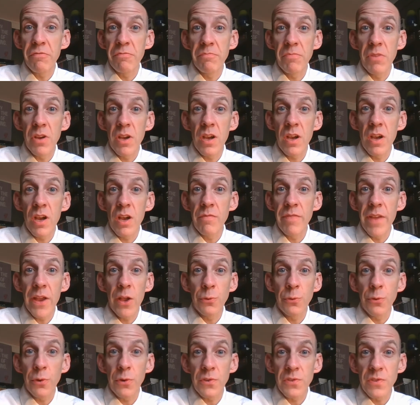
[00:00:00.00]

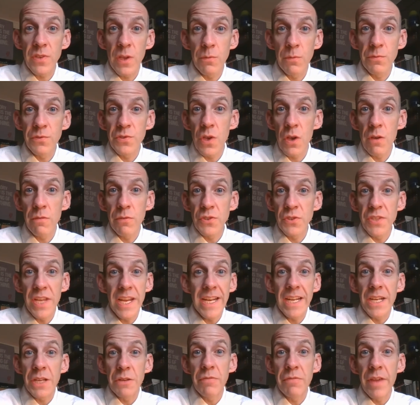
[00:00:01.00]
availed ourselves of or
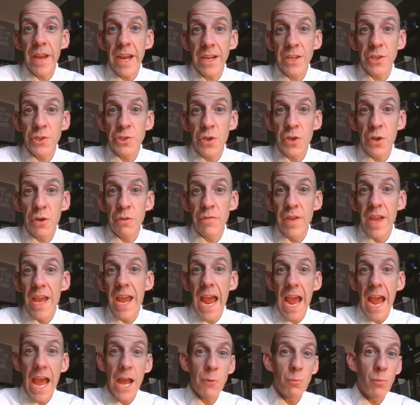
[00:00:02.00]
taken advantage of
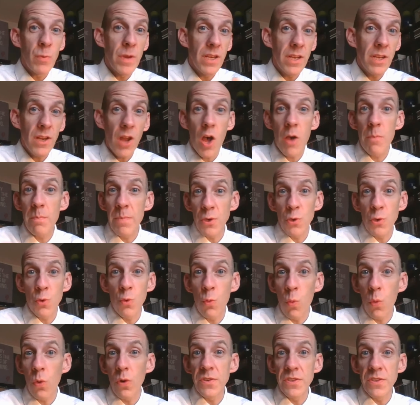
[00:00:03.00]
had we not been
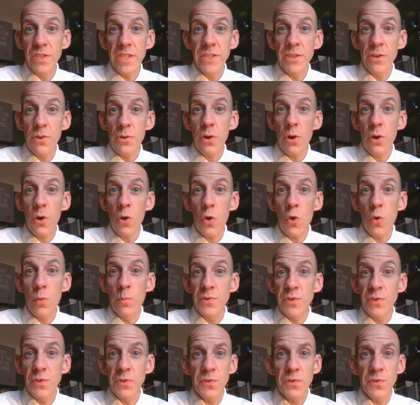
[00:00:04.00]
quarantined in our homes.